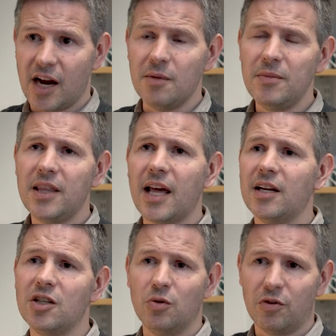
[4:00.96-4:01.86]
and I mean
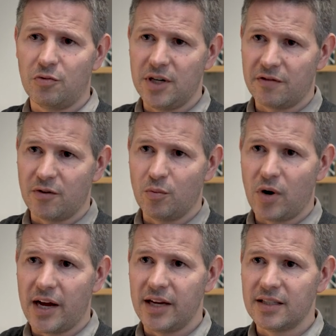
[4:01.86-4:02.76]
that in two or three different
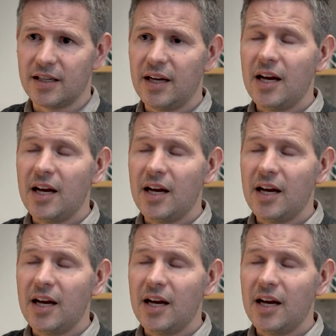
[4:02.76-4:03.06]
ways.